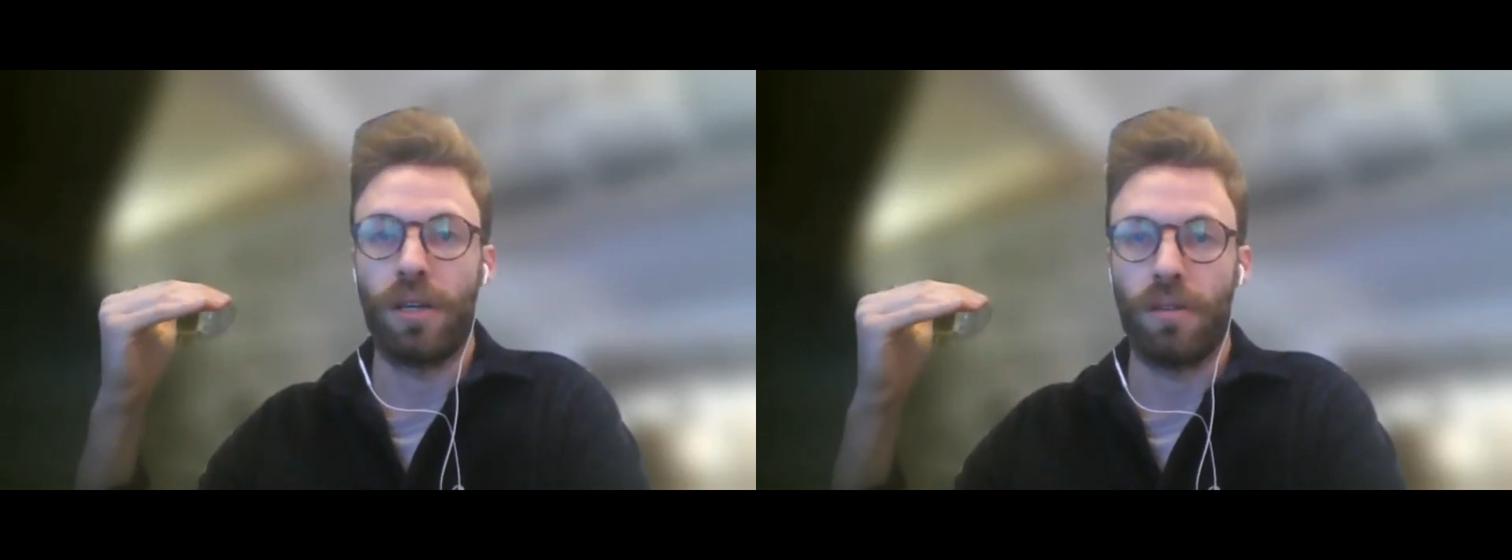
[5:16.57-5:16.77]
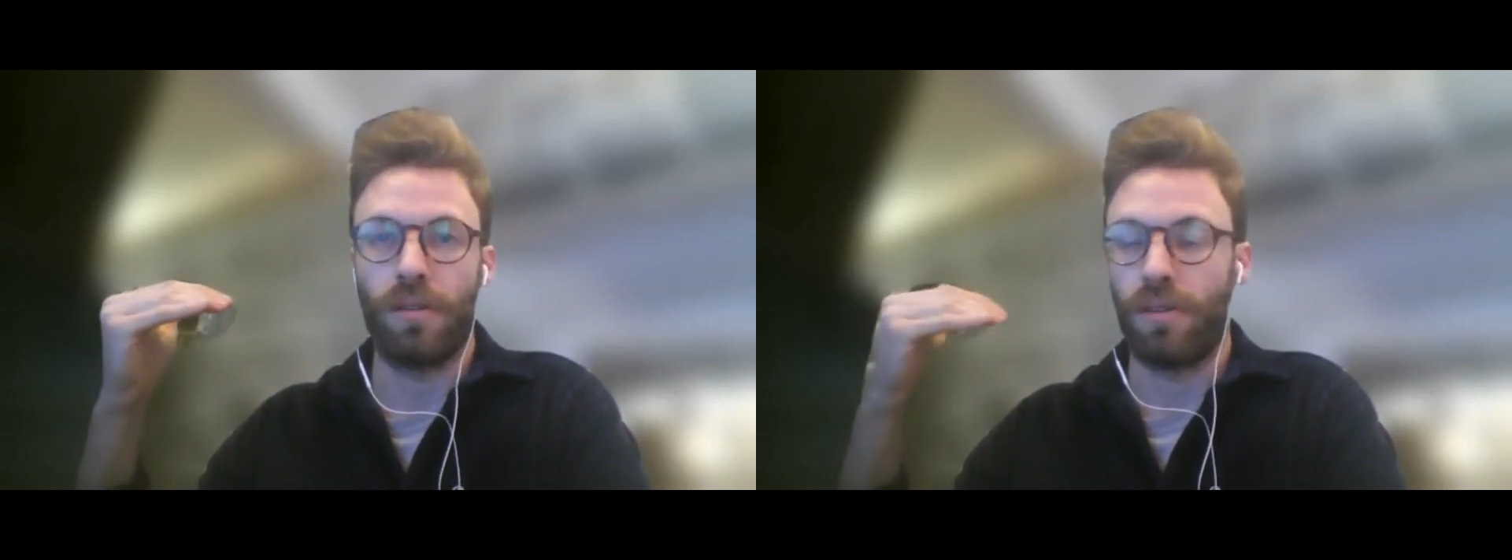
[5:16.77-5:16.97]

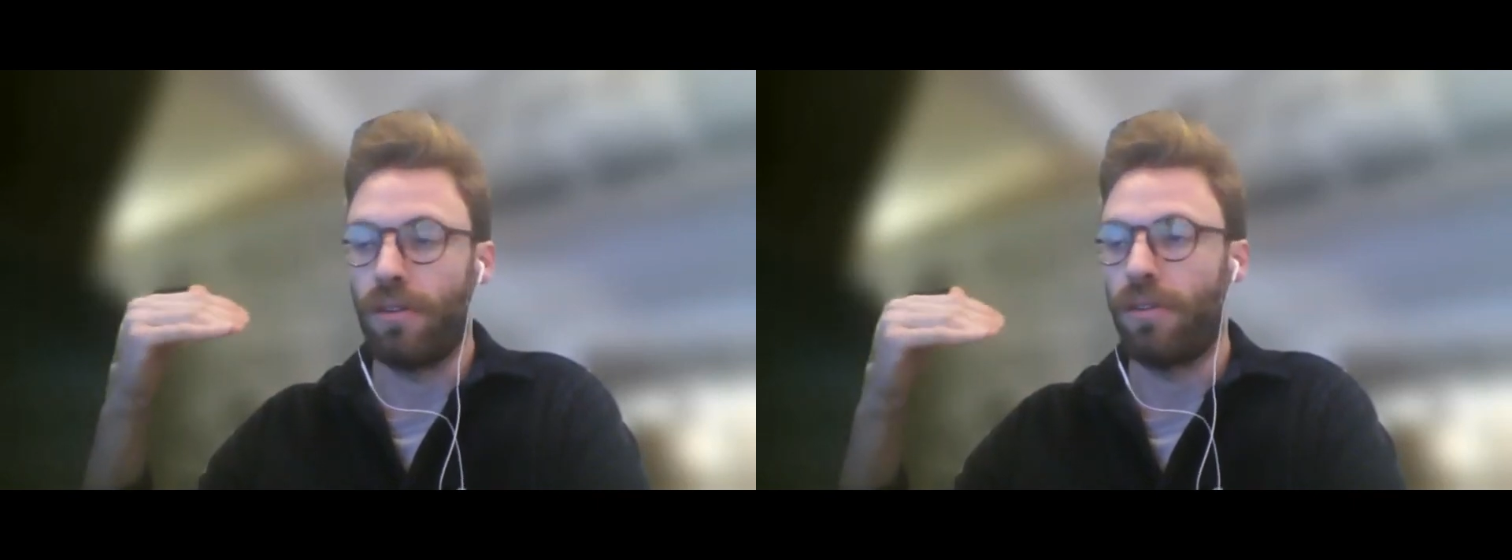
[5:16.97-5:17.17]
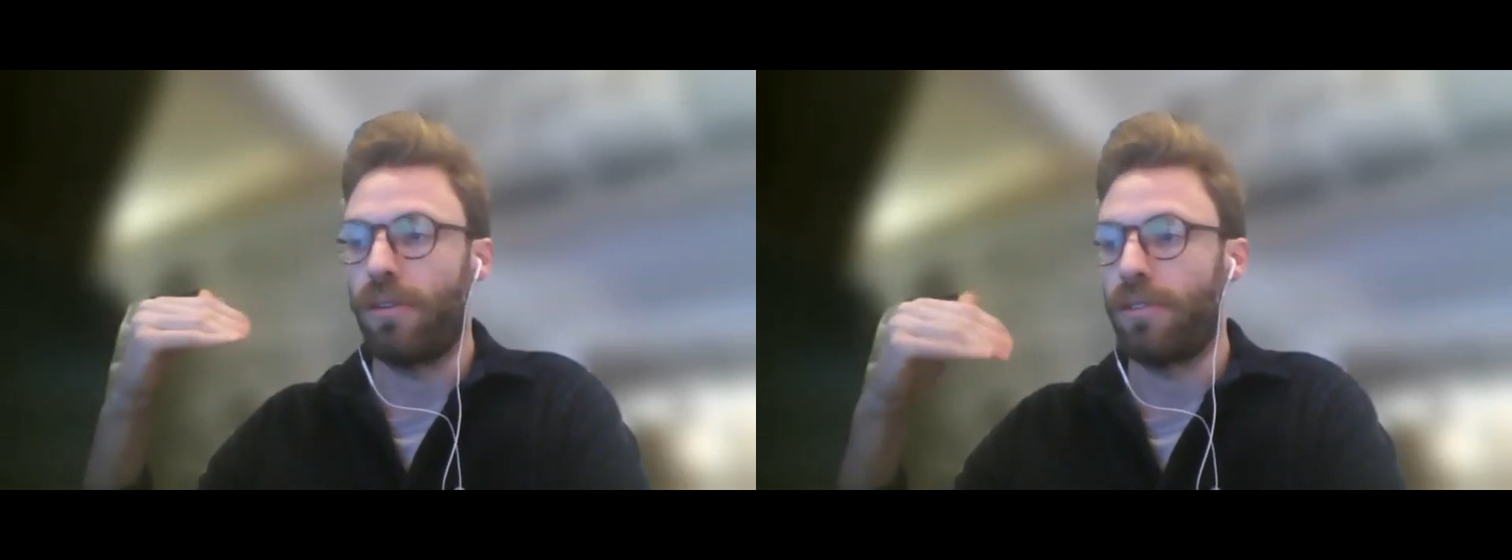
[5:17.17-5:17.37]

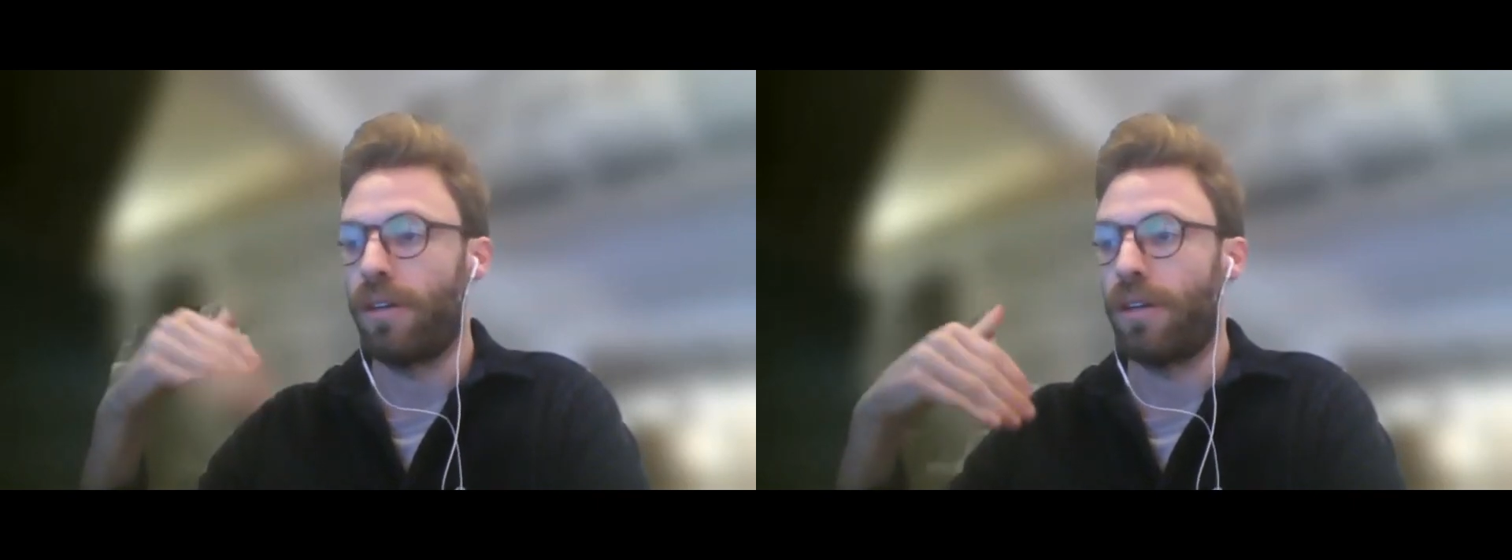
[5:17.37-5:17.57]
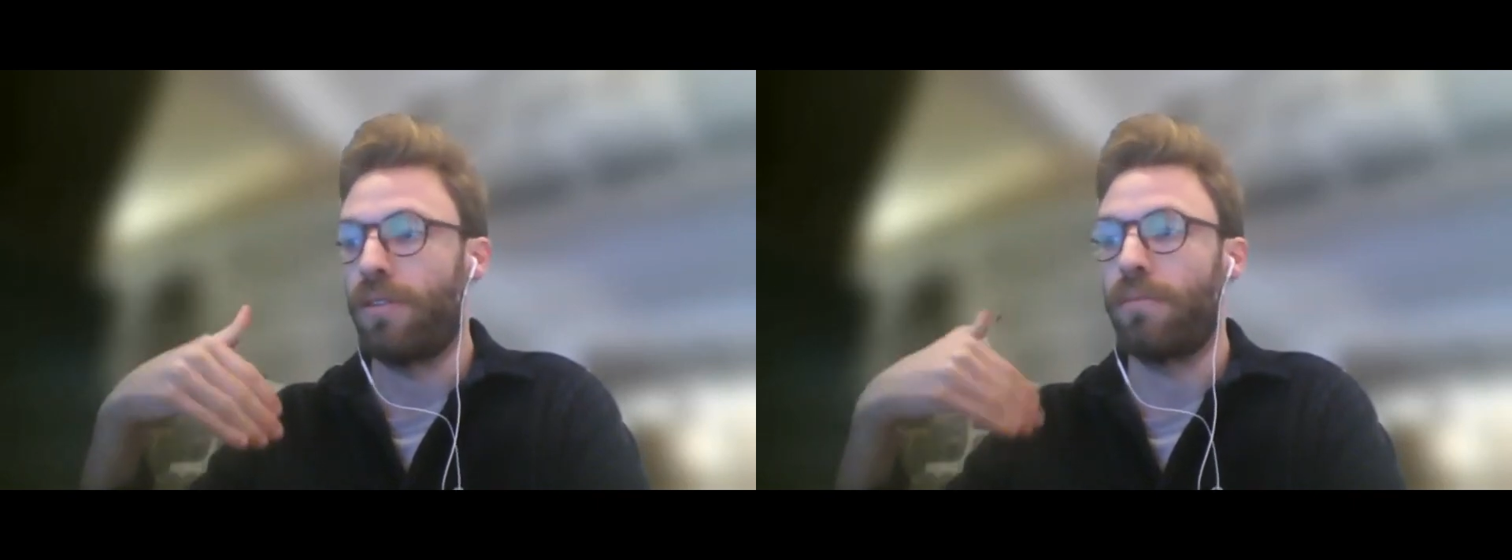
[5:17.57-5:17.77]
Uh,
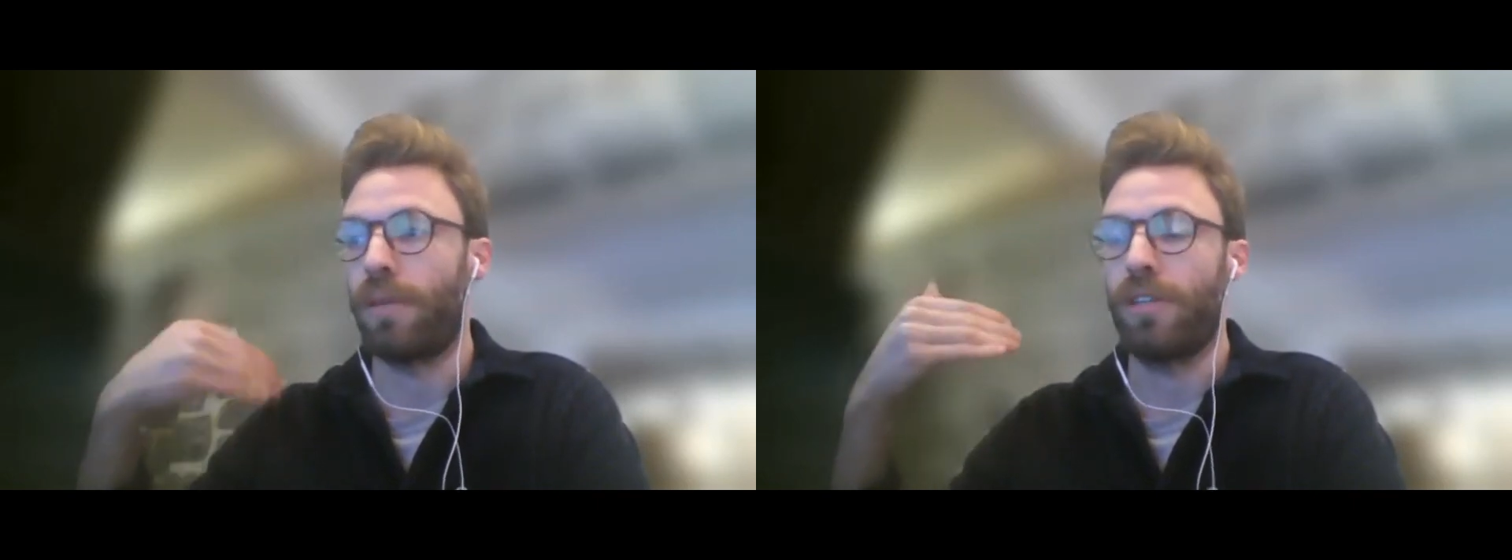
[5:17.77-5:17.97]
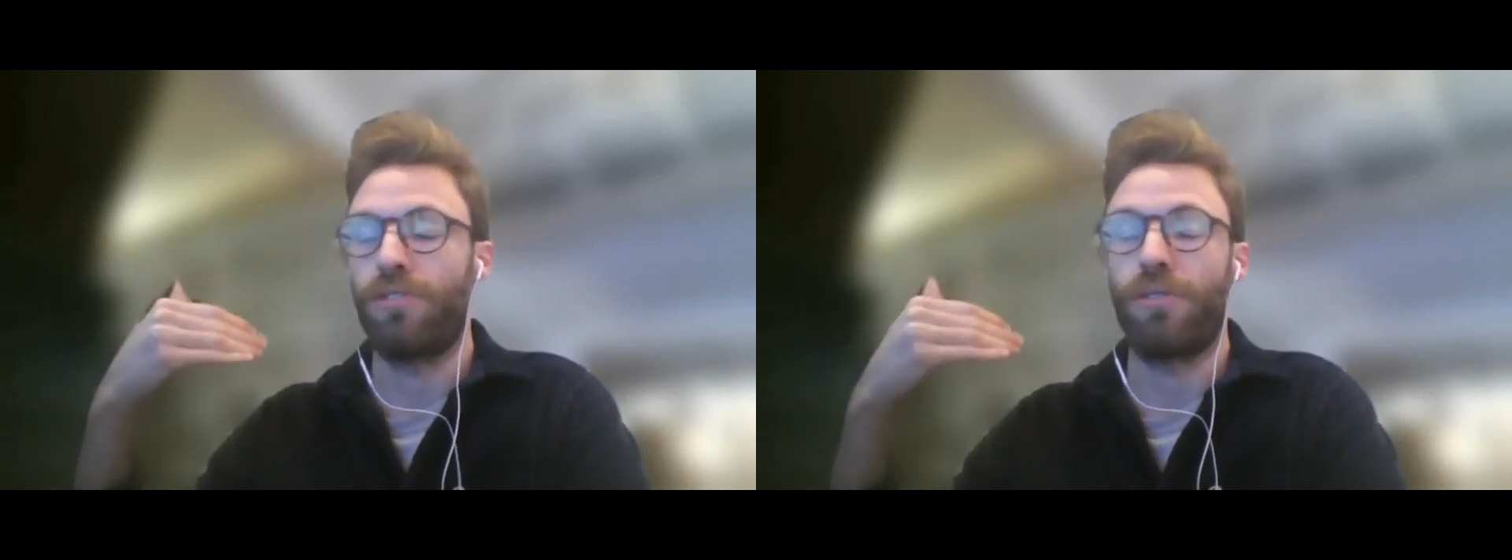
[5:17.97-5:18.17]
and on
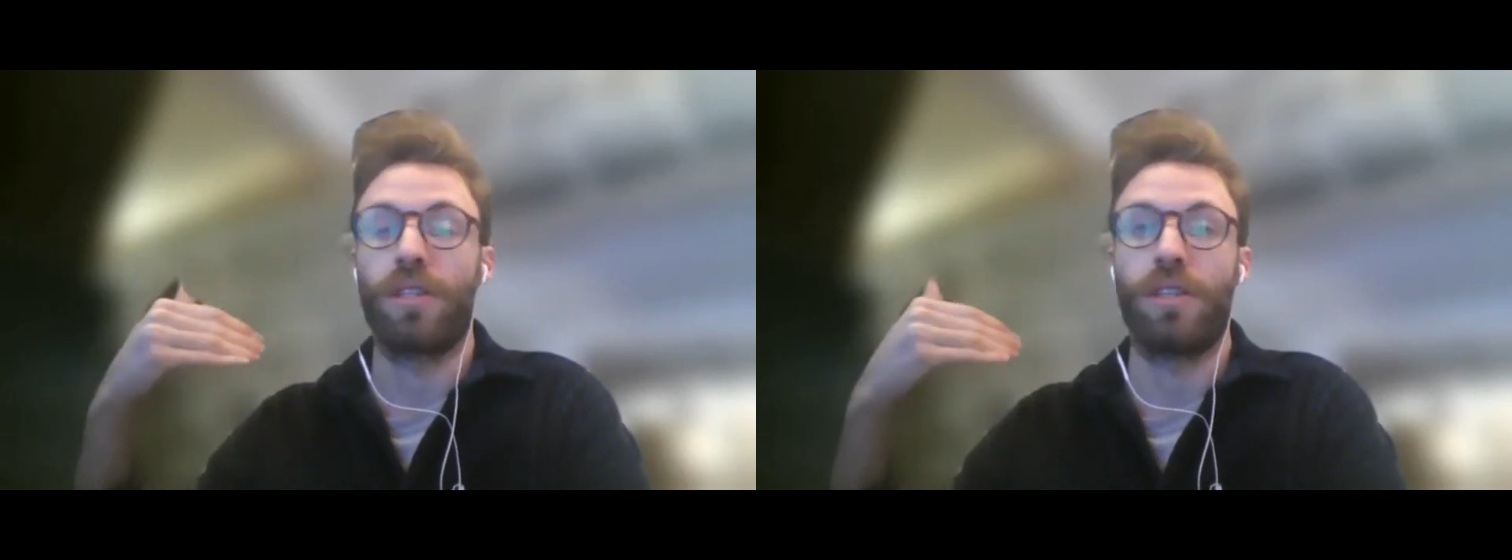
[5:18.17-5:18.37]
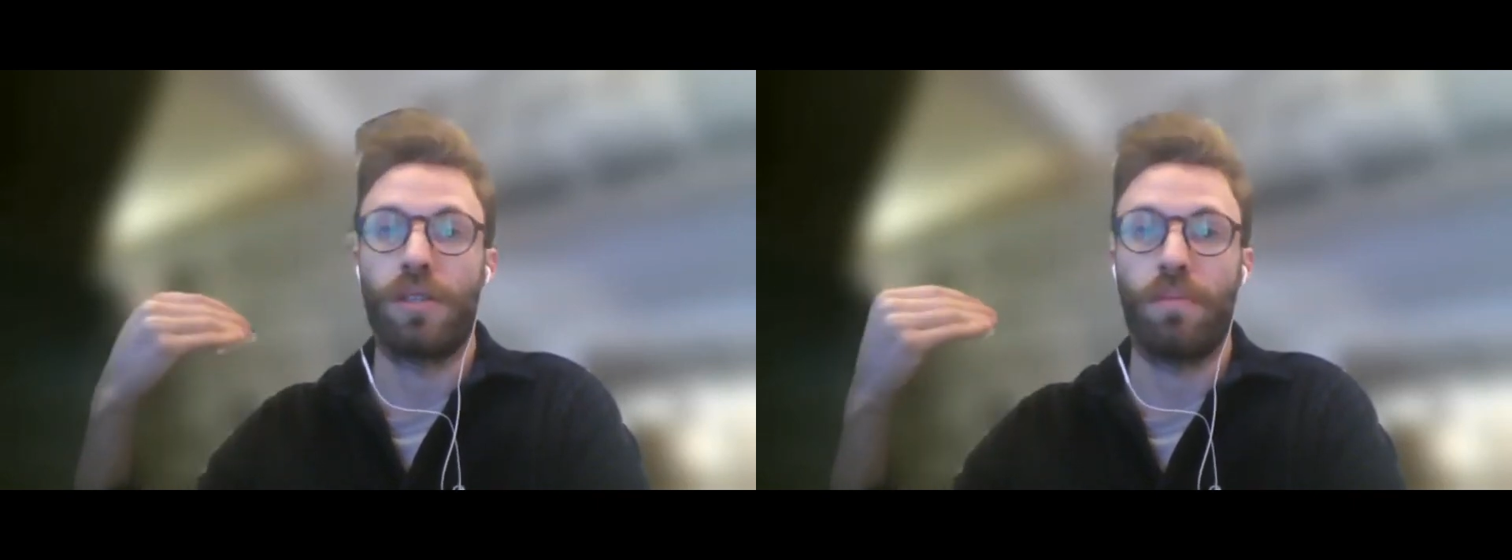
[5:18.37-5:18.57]
Mars, during
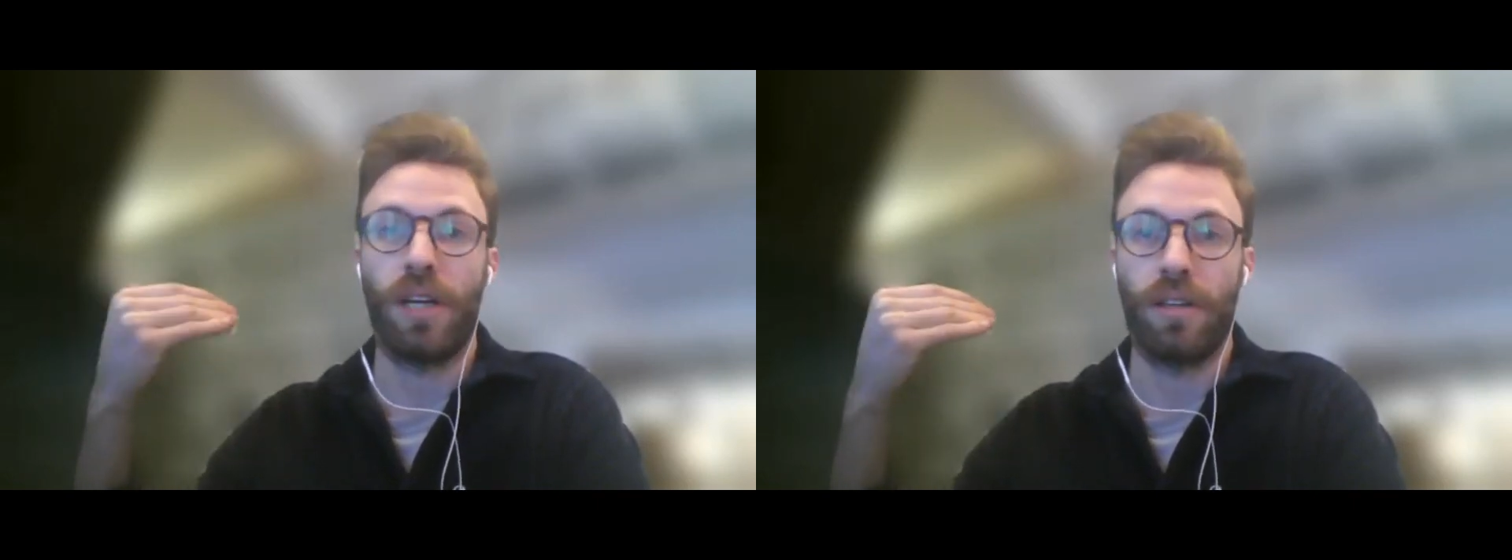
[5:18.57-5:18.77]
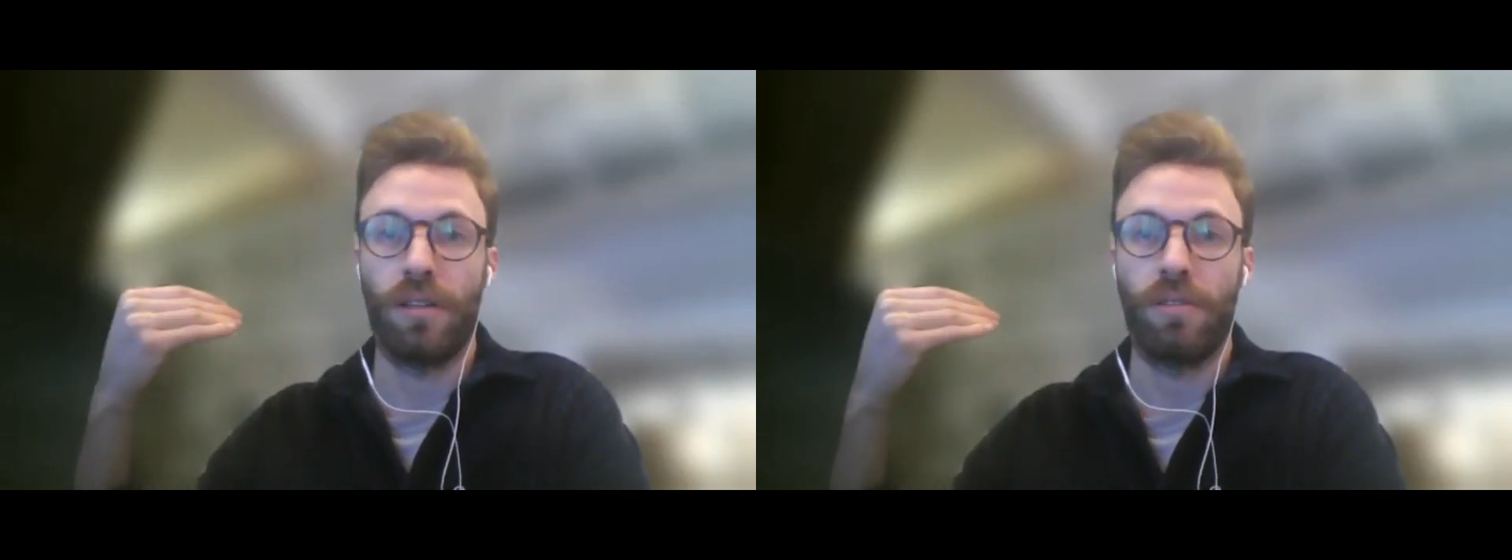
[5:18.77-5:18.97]
the
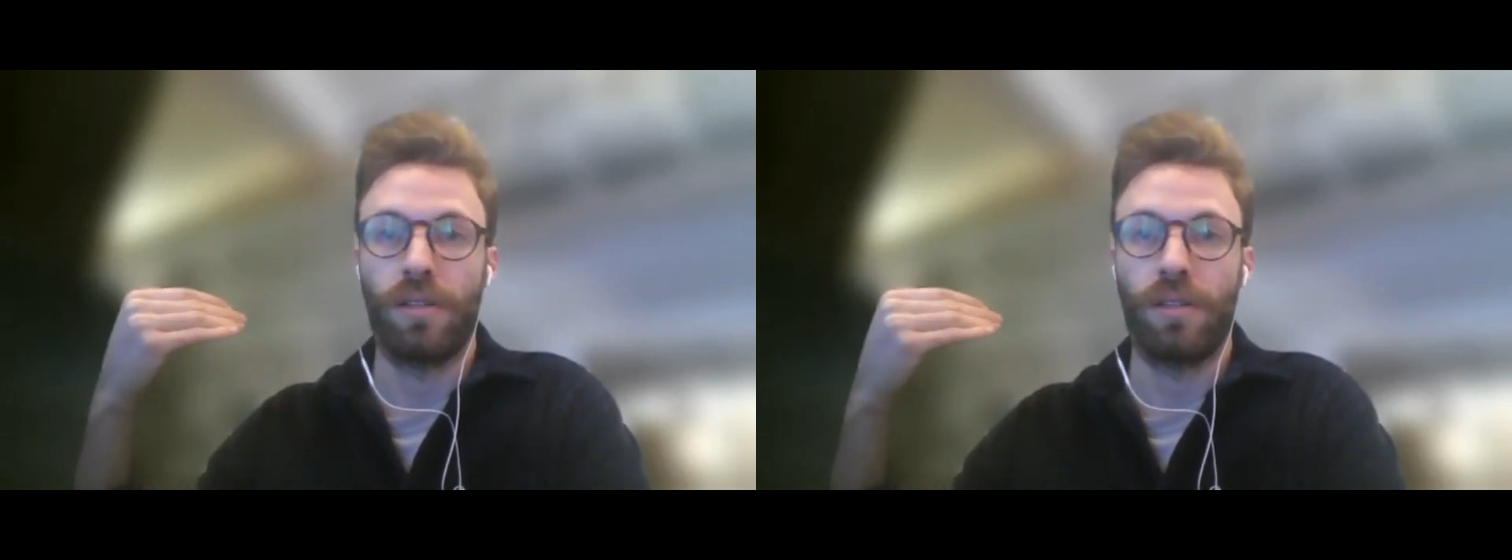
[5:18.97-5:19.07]
Hesperian,